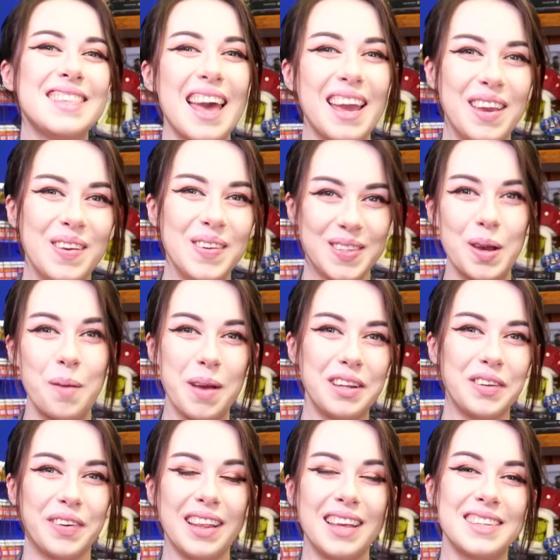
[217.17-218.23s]
thank you so much
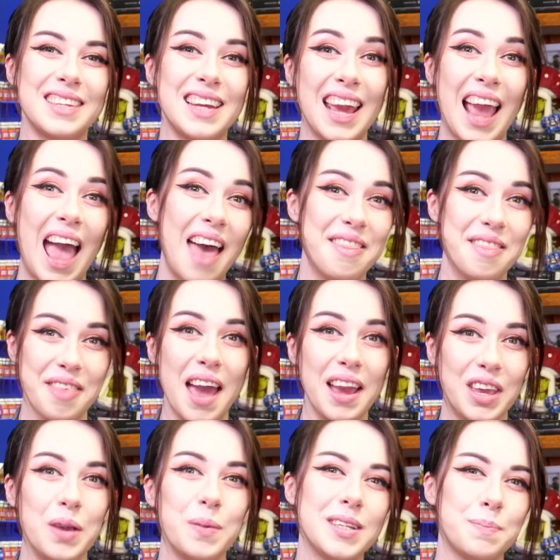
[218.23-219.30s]
for listening, and
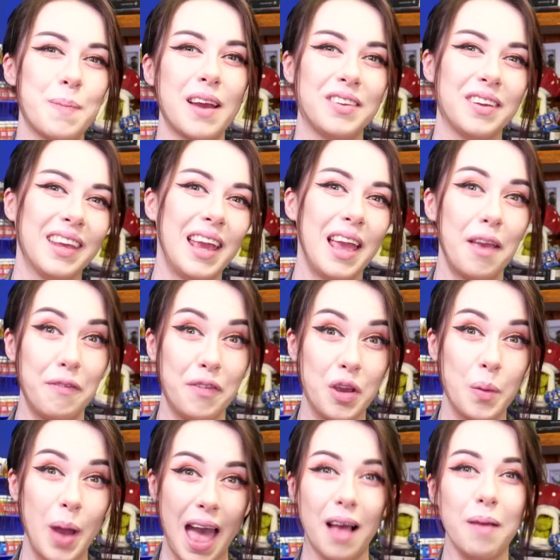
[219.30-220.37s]
thank you especially if
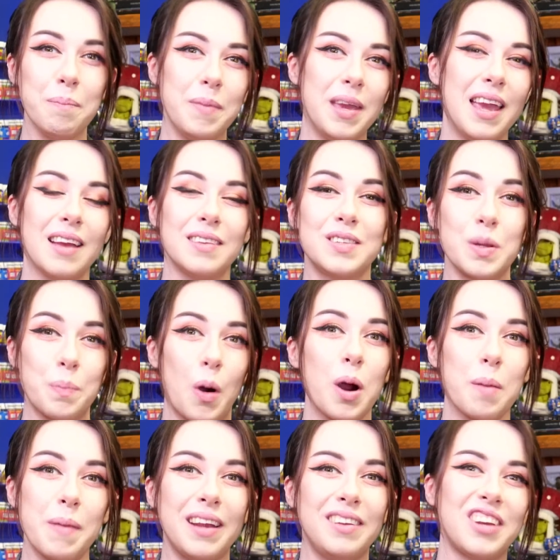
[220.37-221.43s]
you help me and
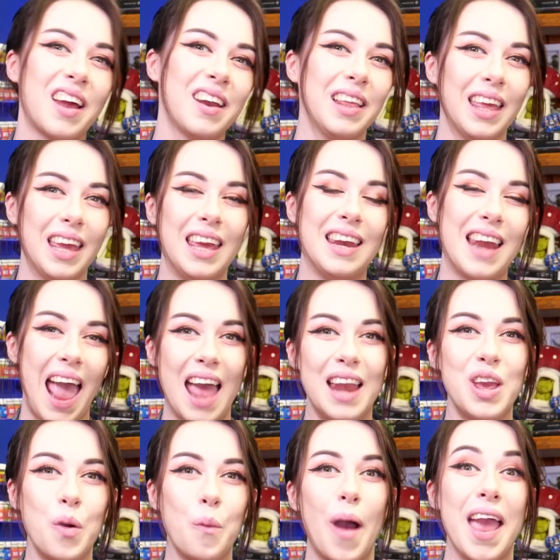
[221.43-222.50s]
support my channel in
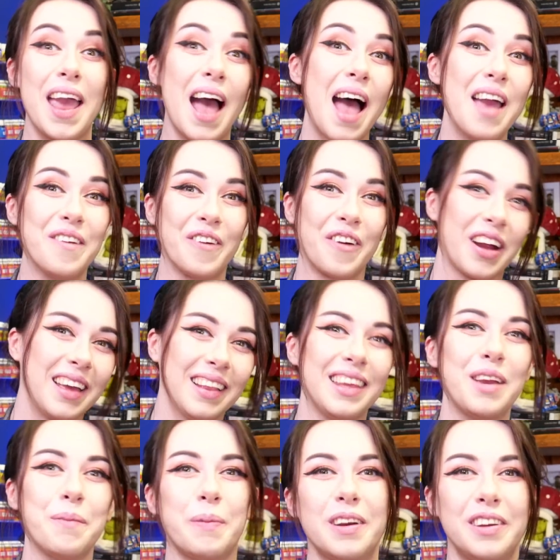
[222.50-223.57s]
any way. I
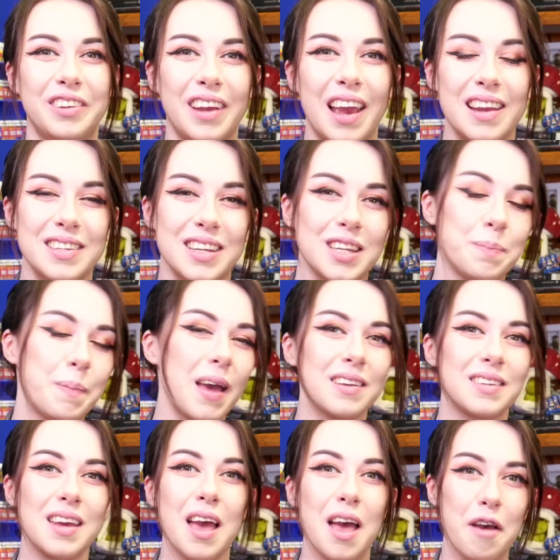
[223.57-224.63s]
really appreciate it.
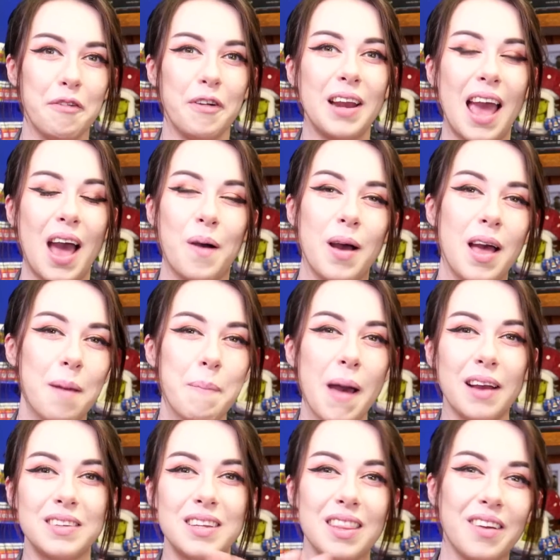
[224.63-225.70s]
But for now,
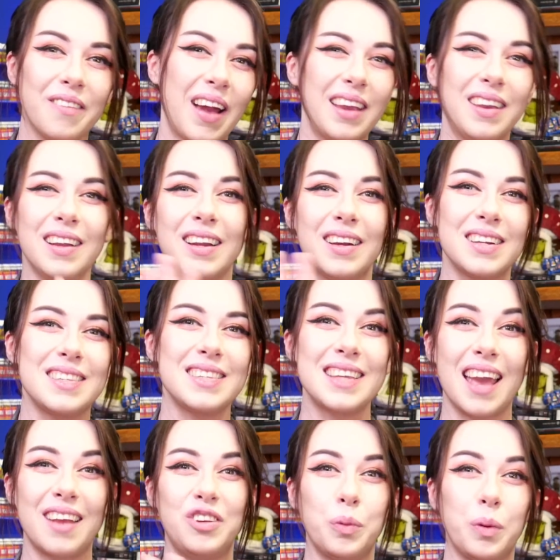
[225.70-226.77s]
back to the regular
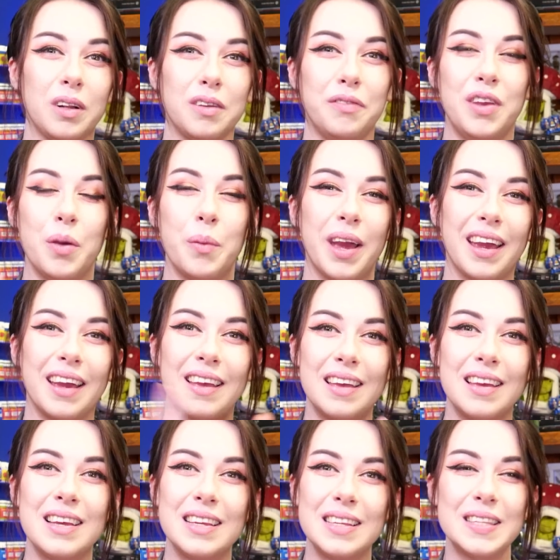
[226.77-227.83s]
scheduled viewing.
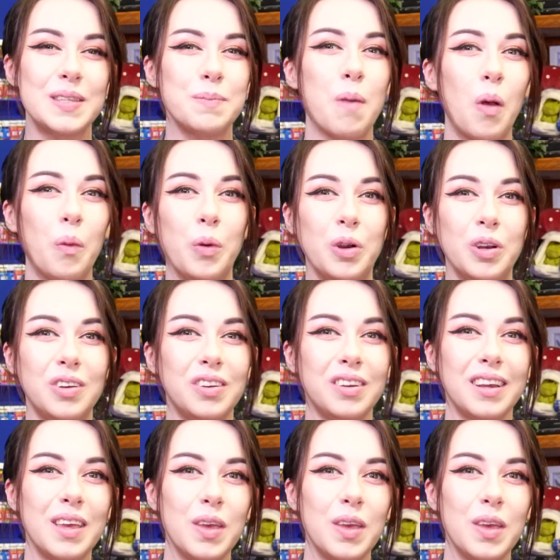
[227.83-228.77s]
Small whoosh.